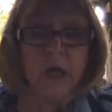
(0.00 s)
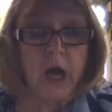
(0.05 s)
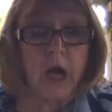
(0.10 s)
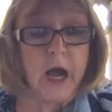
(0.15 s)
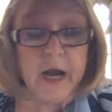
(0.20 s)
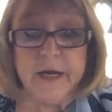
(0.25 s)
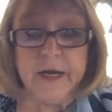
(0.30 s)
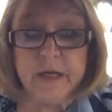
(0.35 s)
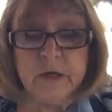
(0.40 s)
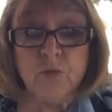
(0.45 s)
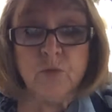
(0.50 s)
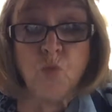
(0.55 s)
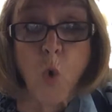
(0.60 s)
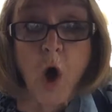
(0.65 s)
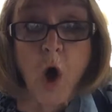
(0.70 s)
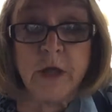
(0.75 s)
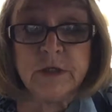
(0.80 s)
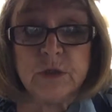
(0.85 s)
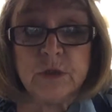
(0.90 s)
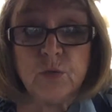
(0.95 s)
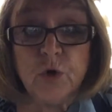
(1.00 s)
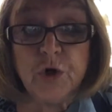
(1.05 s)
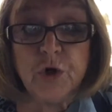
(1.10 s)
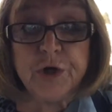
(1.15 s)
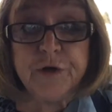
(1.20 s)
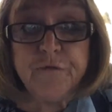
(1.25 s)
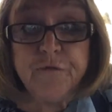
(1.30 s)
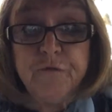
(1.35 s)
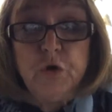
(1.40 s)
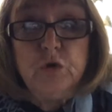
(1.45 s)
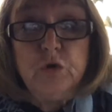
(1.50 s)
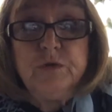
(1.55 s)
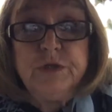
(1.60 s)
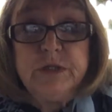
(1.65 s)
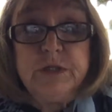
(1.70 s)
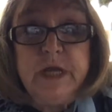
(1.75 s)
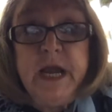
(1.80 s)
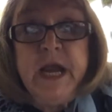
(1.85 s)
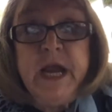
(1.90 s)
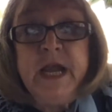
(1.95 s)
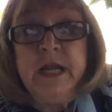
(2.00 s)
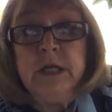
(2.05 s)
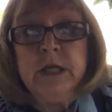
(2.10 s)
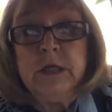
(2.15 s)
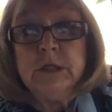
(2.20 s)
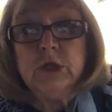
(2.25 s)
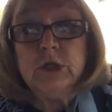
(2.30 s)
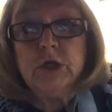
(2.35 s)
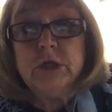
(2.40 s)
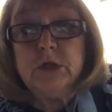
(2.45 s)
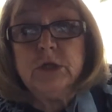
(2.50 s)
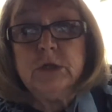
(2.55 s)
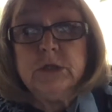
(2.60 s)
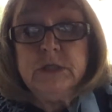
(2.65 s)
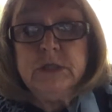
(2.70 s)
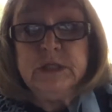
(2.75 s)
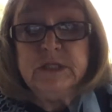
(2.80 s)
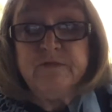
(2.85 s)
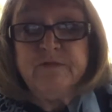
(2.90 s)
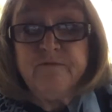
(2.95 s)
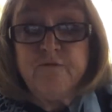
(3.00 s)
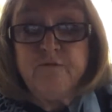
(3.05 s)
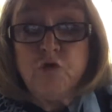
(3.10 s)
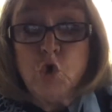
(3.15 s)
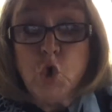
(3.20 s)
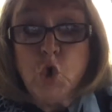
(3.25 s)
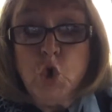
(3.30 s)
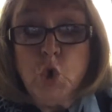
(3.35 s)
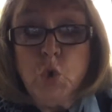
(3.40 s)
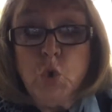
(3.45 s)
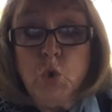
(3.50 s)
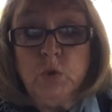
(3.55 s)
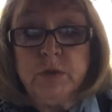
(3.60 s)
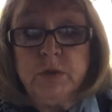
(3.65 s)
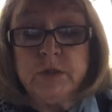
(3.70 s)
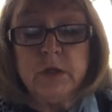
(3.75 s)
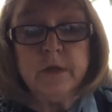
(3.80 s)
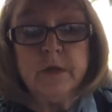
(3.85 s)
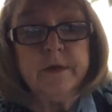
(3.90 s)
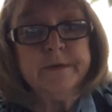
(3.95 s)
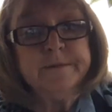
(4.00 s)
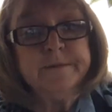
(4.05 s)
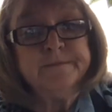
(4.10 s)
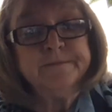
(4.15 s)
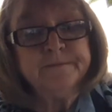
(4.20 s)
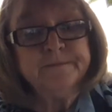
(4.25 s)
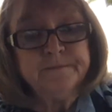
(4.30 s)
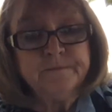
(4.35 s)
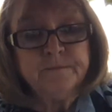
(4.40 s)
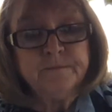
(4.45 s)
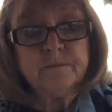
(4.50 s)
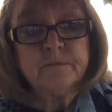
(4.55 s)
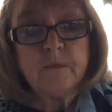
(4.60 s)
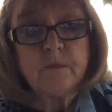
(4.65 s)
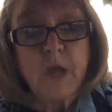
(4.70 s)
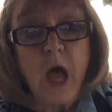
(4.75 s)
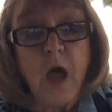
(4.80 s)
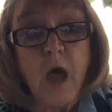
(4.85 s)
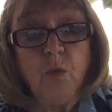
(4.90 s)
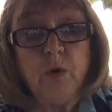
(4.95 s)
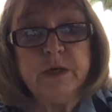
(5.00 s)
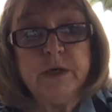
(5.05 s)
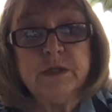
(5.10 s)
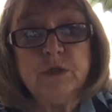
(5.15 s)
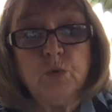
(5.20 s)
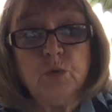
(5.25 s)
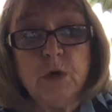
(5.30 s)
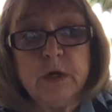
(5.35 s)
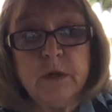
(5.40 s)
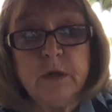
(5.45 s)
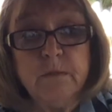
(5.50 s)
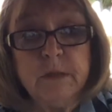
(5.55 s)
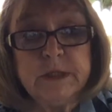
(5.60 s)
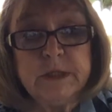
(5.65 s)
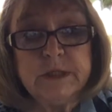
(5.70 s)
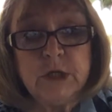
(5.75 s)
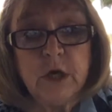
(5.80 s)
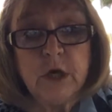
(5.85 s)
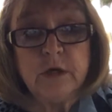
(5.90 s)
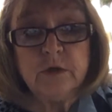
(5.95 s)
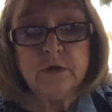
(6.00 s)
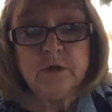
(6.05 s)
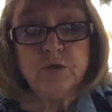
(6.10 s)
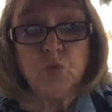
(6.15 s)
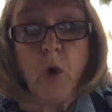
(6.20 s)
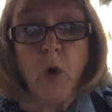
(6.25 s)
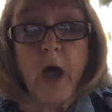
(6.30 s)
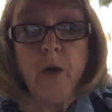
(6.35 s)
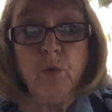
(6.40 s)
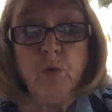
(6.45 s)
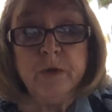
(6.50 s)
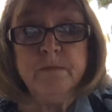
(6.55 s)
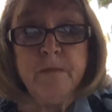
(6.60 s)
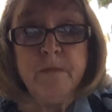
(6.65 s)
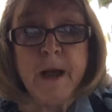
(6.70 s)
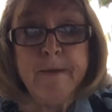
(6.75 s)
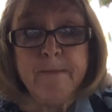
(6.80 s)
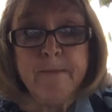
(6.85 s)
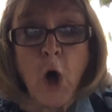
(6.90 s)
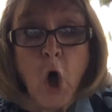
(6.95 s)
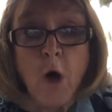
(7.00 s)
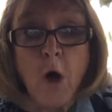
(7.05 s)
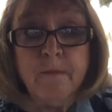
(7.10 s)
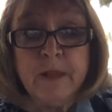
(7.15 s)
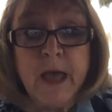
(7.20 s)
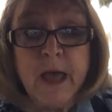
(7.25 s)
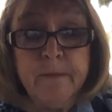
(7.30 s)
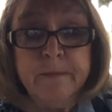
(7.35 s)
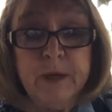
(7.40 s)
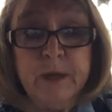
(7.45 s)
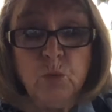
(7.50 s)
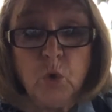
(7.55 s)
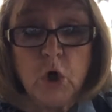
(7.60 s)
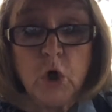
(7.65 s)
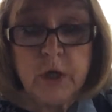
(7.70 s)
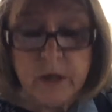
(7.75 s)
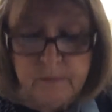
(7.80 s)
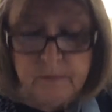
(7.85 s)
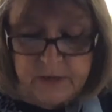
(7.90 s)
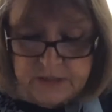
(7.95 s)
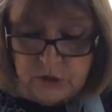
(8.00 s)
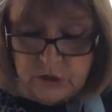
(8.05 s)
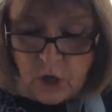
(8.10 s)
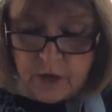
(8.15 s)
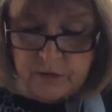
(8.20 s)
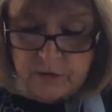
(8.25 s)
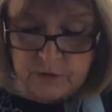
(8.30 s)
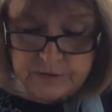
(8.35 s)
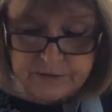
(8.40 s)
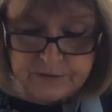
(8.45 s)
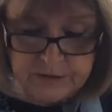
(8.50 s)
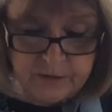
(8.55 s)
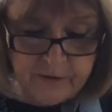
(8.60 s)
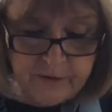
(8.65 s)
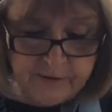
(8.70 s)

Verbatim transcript: I didn't want to work at a fruit stand. Look at all these fruits. I wanted to work at McDonald's. Why would my mom let me work at McDonald's?